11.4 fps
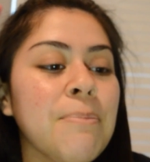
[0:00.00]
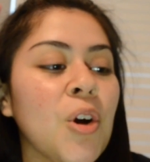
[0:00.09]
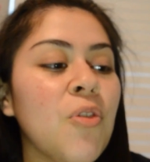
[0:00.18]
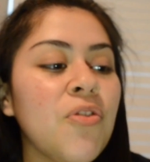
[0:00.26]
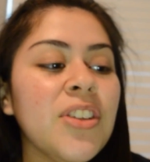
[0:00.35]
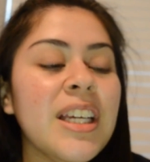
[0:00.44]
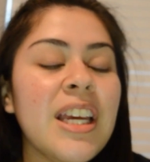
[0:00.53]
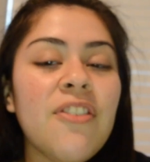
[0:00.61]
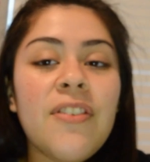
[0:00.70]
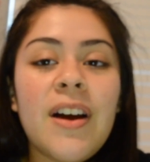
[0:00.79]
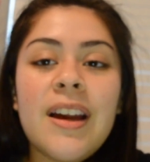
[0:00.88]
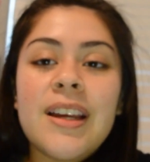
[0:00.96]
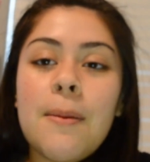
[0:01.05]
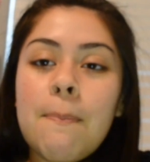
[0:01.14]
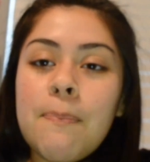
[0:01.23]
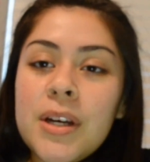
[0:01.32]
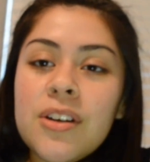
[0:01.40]
Hopefully if I
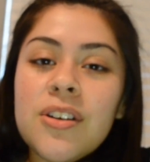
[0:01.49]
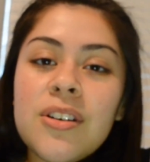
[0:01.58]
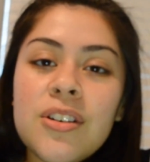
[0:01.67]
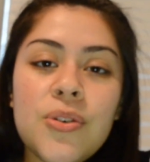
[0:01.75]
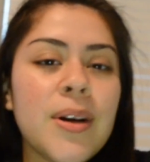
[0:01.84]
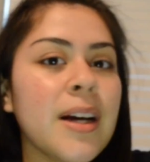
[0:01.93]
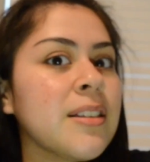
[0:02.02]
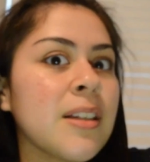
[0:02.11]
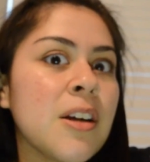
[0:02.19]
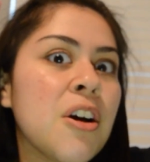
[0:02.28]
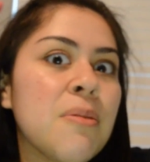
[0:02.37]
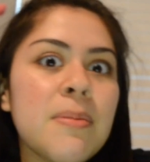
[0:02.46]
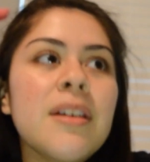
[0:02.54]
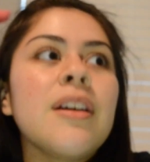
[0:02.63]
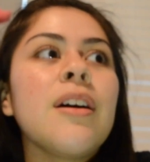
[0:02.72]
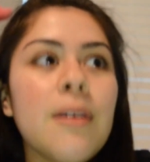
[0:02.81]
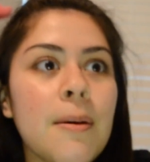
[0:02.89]
get bigger, you guys can help me
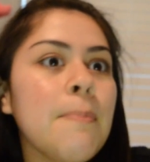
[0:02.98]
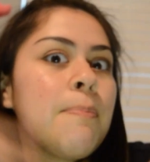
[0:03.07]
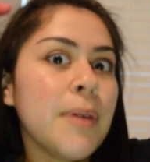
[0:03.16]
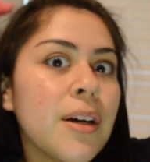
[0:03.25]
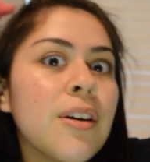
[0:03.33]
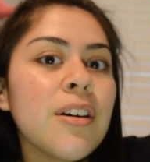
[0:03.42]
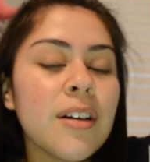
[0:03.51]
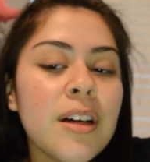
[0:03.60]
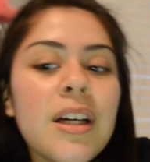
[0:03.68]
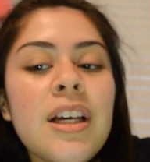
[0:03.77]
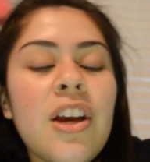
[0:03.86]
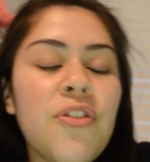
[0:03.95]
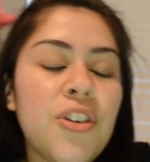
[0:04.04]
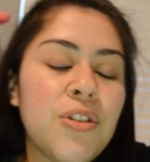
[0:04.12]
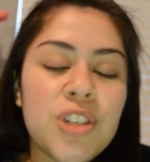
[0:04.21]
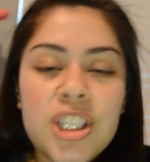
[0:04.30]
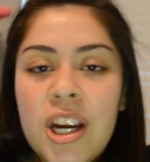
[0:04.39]
get bigger if
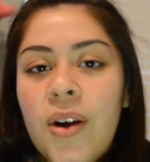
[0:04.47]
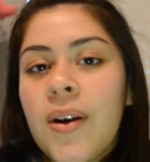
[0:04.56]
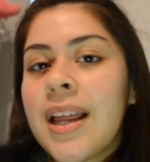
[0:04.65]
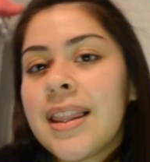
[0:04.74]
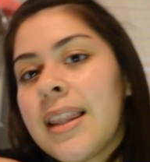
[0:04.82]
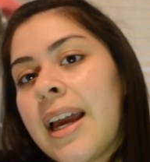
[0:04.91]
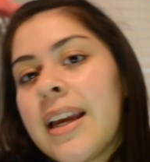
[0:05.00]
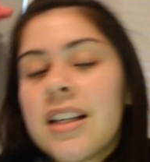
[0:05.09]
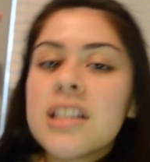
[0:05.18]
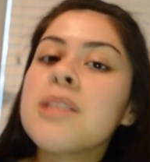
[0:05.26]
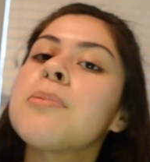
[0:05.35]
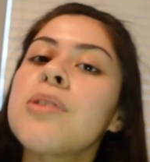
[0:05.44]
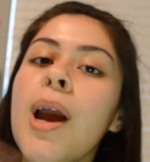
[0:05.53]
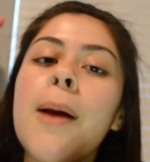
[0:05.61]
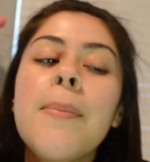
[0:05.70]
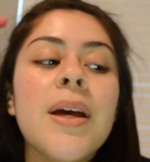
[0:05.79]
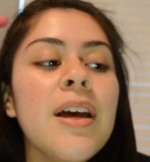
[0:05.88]
you share and like and
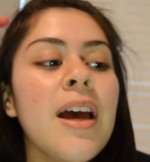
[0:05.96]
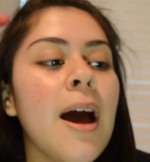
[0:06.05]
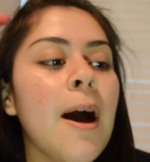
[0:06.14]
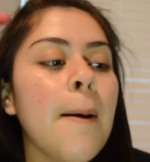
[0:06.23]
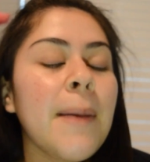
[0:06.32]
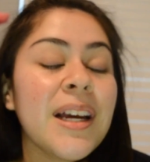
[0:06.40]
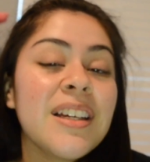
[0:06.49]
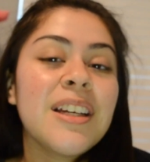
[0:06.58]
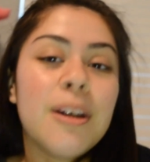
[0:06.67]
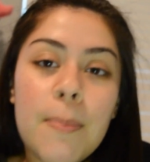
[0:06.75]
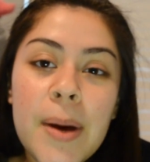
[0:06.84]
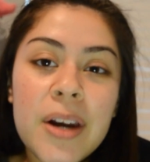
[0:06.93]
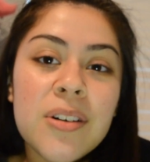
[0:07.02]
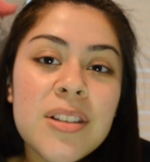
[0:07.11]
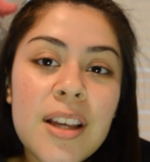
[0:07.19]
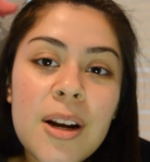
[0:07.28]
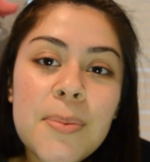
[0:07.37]
subscribe. I can get a better
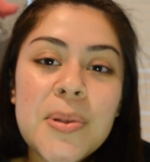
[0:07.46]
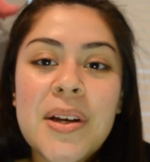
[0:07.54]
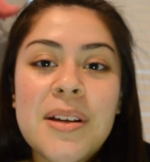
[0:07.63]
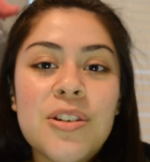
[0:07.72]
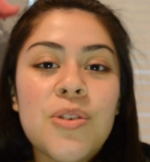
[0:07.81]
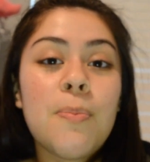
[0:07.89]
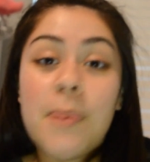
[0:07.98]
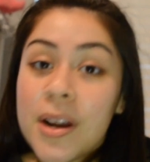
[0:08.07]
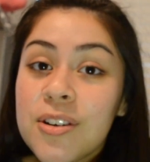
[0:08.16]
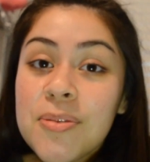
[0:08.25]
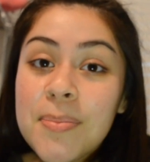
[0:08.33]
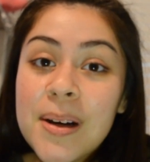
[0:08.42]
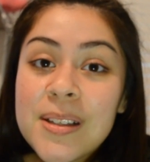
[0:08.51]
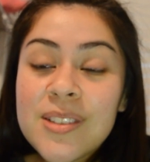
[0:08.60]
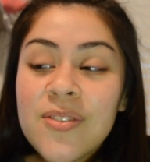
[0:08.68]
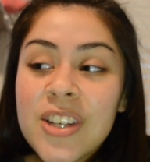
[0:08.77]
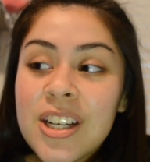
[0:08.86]
setup so I can do better
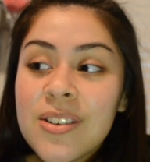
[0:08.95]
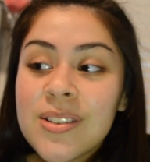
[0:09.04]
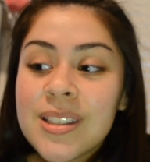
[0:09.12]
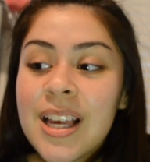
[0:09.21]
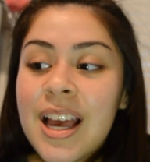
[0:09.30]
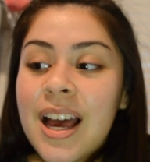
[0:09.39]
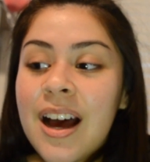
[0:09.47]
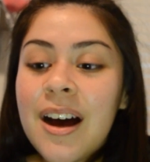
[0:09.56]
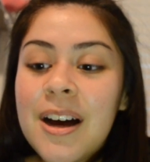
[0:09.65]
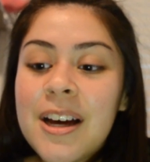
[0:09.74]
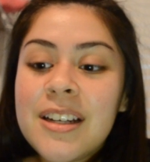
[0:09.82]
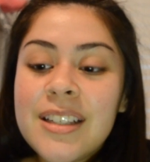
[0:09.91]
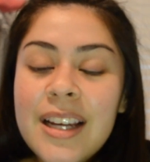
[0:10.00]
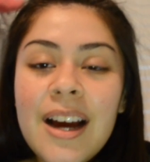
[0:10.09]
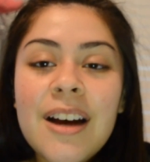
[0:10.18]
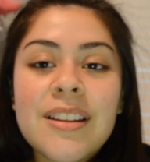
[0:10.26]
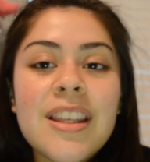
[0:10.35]
unboxing videos. And
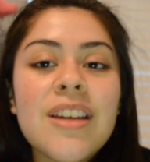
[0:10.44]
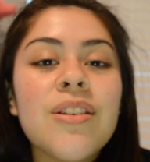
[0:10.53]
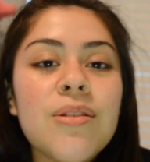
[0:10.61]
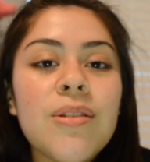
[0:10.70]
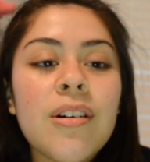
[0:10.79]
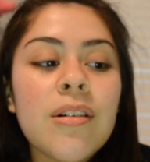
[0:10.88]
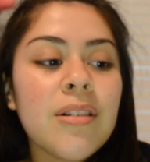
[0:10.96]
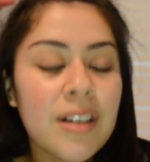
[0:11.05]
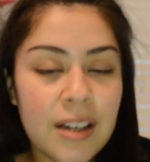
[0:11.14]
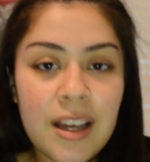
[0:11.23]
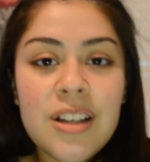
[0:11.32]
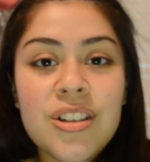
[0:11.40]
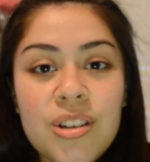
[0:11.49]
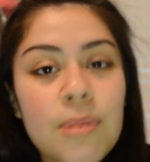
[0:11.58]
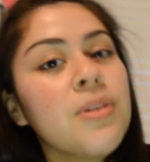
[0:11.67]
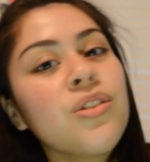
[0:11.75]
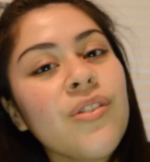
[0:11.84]
yeah, thank you all again
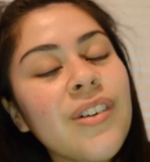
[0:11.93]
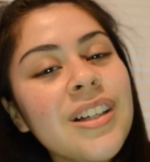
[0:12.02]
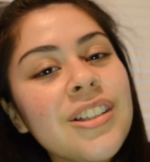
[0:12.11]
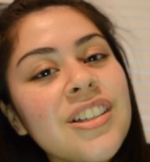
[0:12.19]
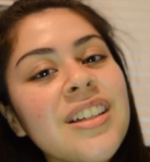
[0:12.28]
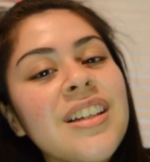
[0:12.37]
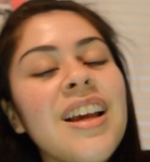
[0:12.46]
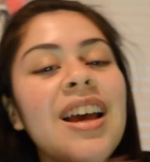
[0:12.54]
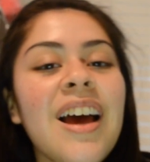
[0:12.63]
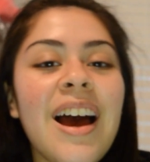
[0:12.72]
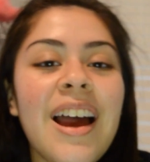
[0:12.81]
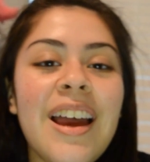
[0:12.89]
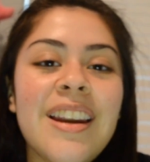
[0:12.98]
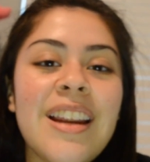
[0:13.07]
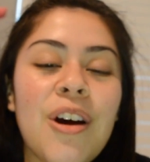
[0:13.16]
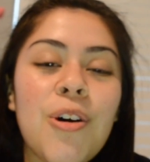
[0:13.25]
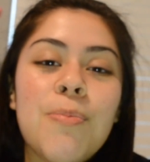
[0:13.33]
so much for watching,
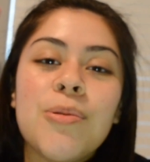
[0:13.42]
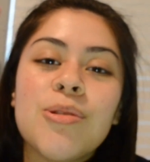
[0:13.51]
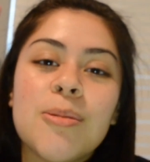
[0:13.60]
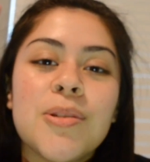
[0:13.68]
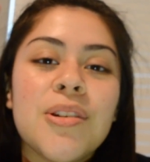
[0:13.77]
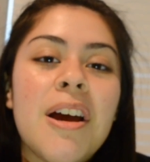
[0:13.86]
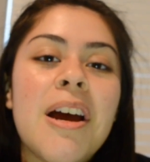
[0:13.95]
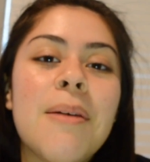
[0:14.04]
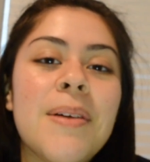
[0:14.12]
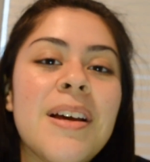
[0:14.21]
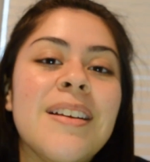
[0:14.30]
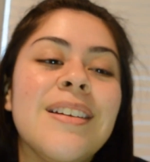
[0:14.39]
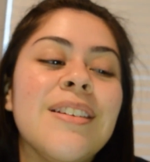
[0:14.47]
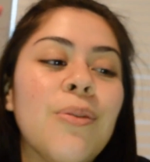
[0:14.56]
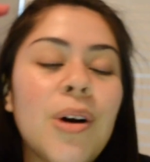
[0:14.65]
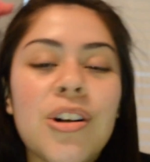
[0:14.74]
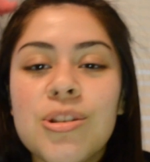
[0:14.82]
and I hope you'll subscribe and
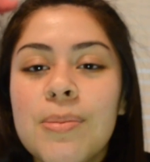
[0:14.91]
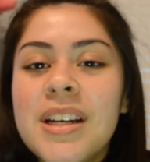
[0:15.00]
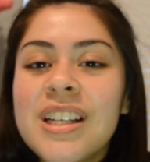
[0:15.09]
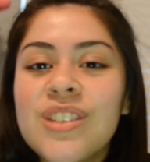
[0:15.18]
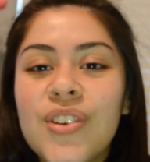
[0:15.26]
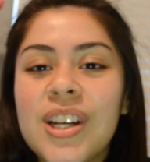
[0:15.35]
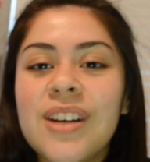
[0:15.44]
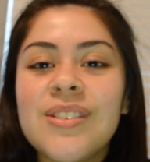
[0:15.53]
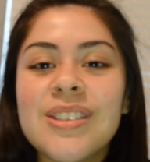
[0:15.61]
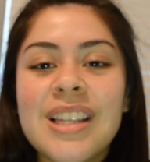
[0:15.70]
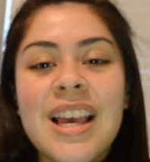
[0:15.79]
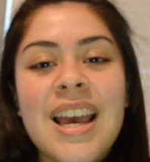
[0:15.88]
watch my next videos.